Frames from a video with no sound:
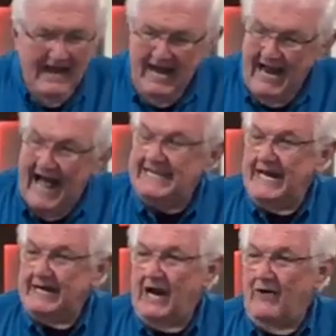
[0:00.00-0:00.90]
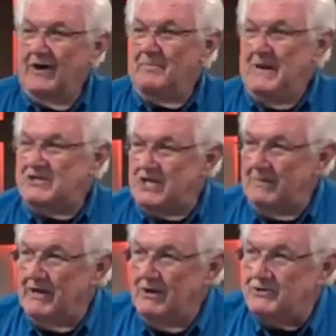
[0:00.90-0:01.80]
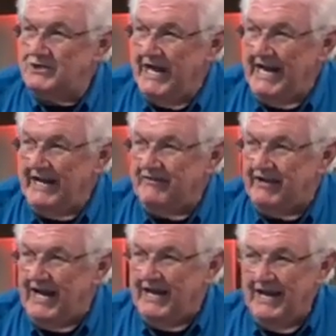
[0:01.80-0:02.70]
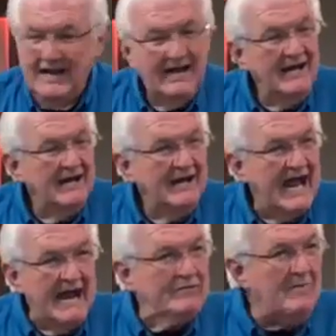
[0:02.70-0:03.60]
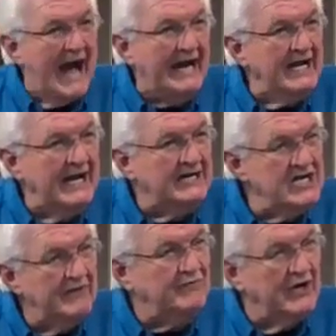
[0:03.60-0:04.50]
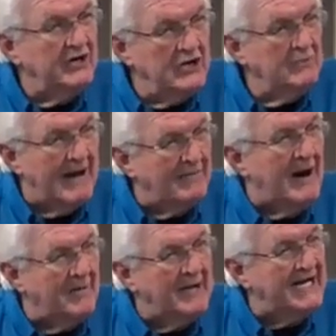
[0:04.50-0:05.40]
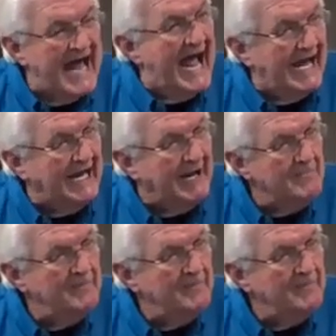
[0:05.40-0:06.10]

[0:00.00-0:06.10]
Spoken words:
And I'd get caught up in some of those things, and everybody in Tifton knew my mom and daddy.